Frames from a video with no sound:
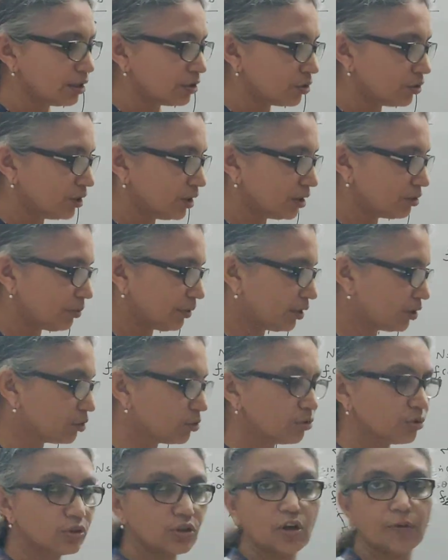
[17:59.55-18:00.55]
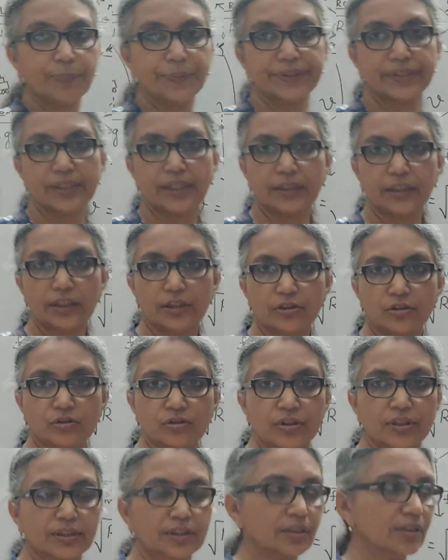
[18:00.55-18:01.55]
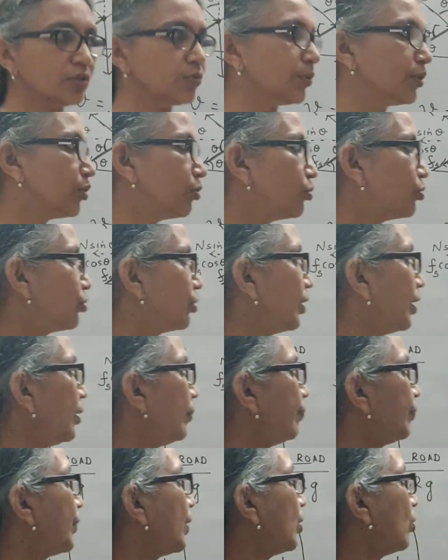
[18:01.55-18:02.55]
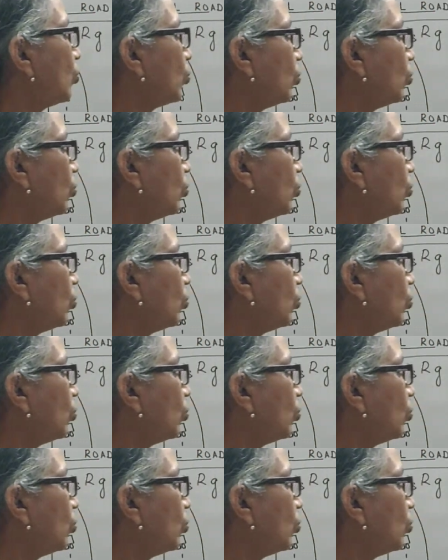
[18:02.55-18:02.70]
So these were the two topics I needed to discuss with you today.